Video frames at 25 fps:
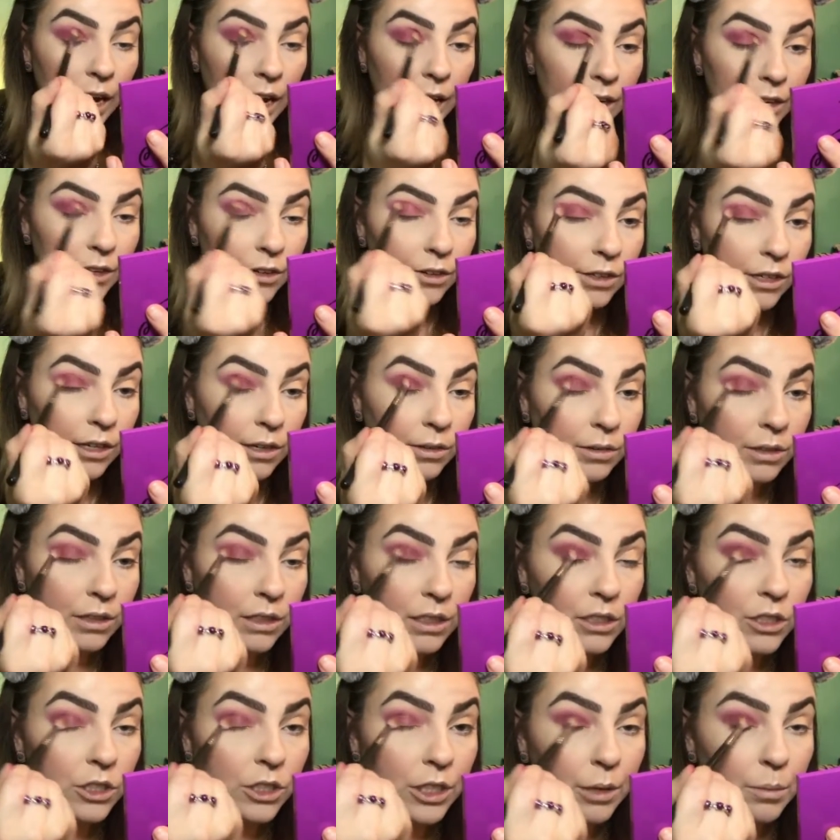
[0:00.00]
I do know with
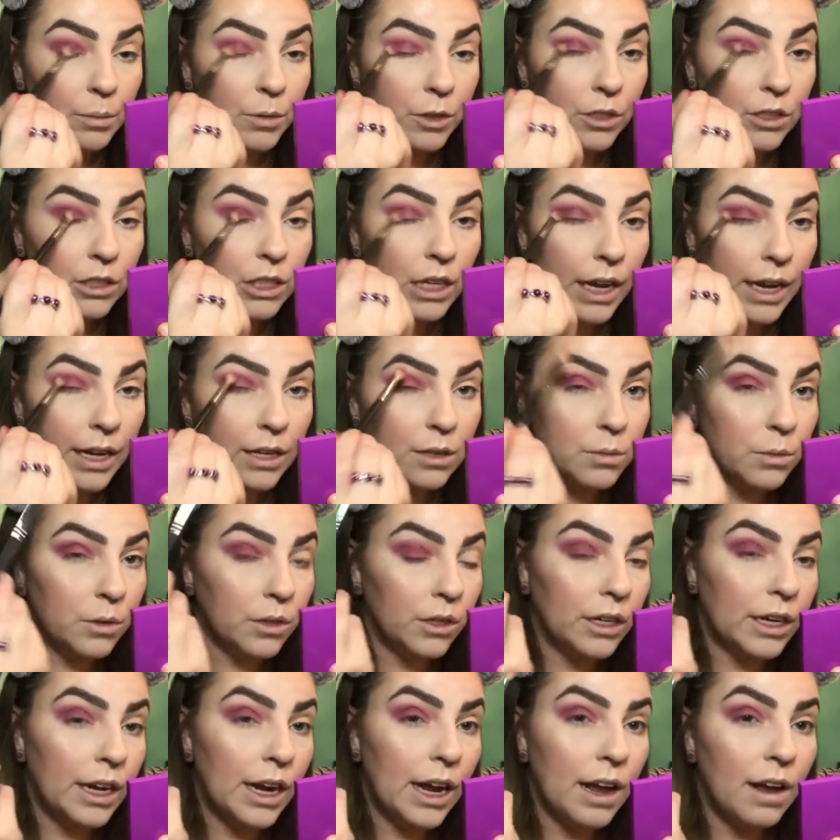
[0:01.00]
the shimmer shades
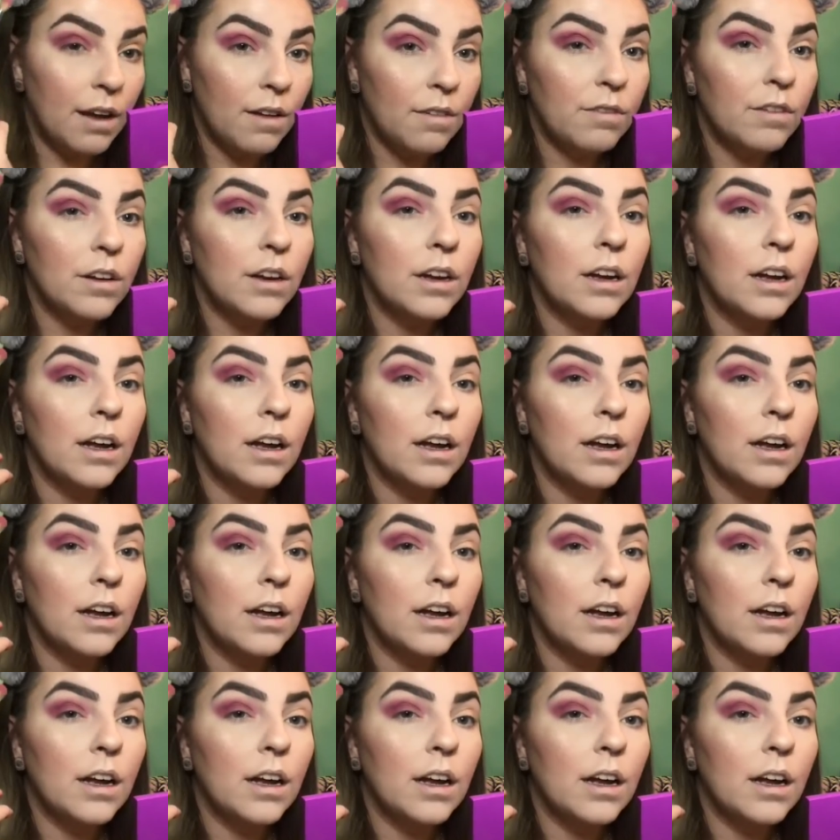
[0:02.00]
we're going to have